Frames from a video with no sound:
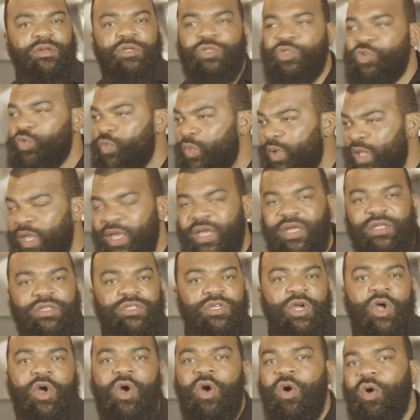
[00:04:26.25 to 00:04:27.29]
the
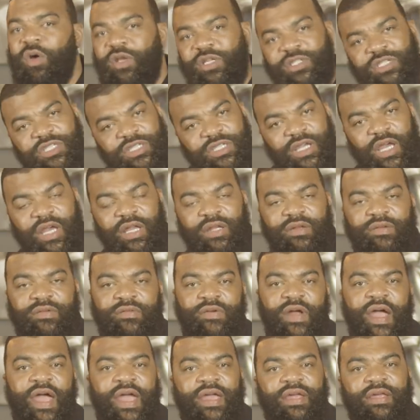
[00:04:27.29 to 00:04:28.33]
twins or the son,
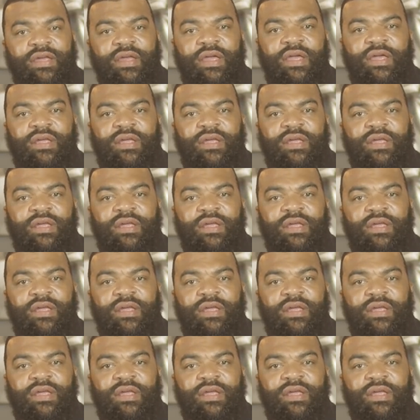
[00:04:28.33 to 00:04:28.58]
right?